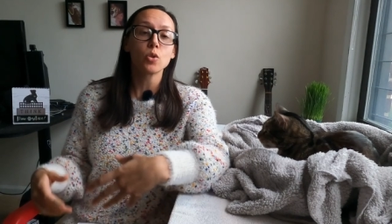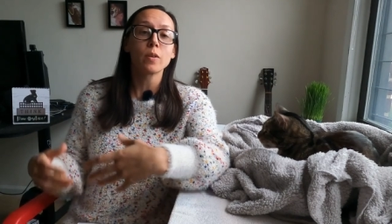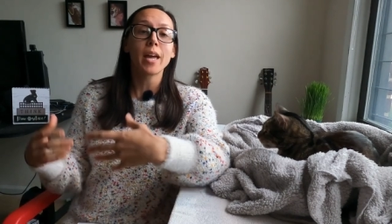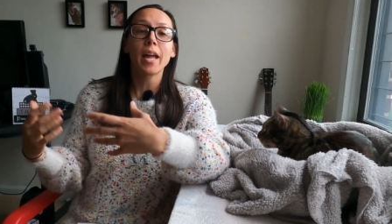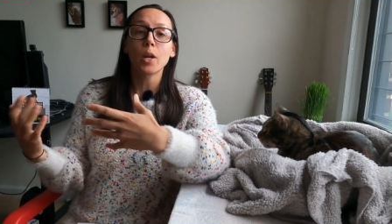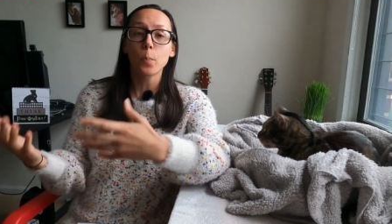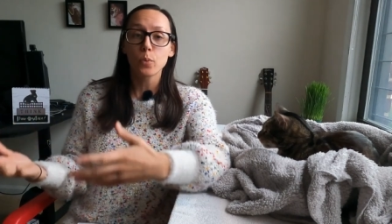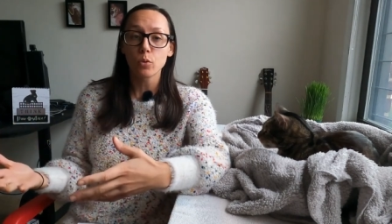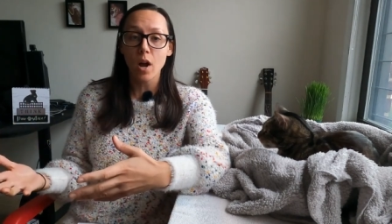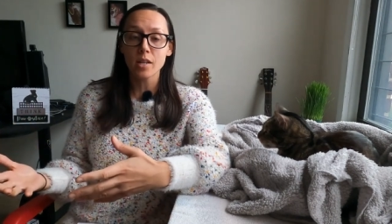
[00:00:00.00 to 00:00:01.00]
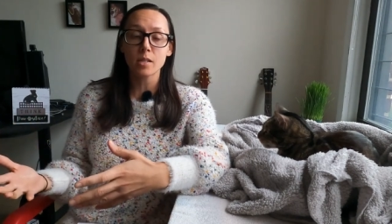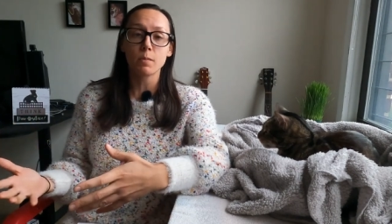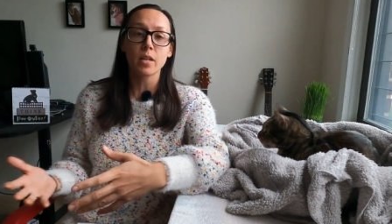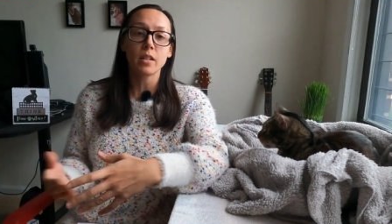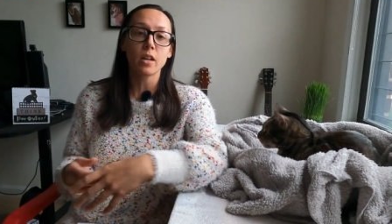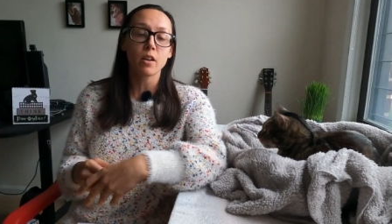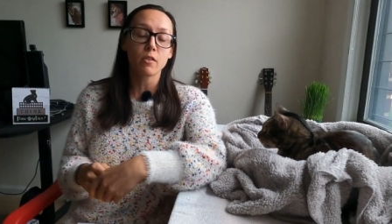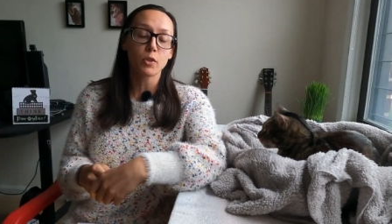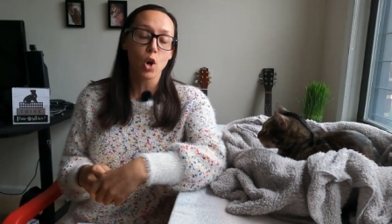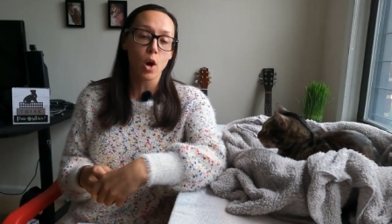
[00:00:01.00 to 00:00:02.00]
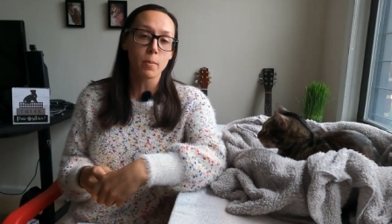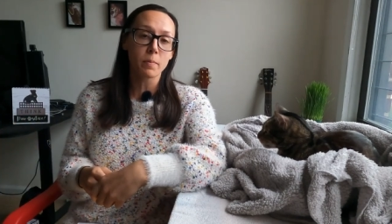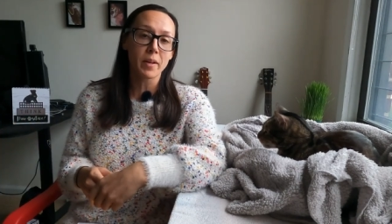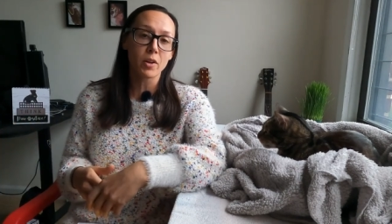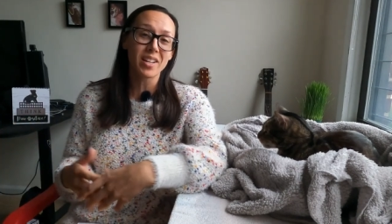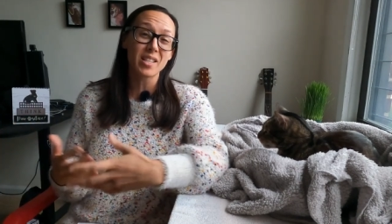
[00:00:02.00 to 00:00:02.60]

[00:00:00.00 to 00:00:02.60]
to get an approximate of carb amount,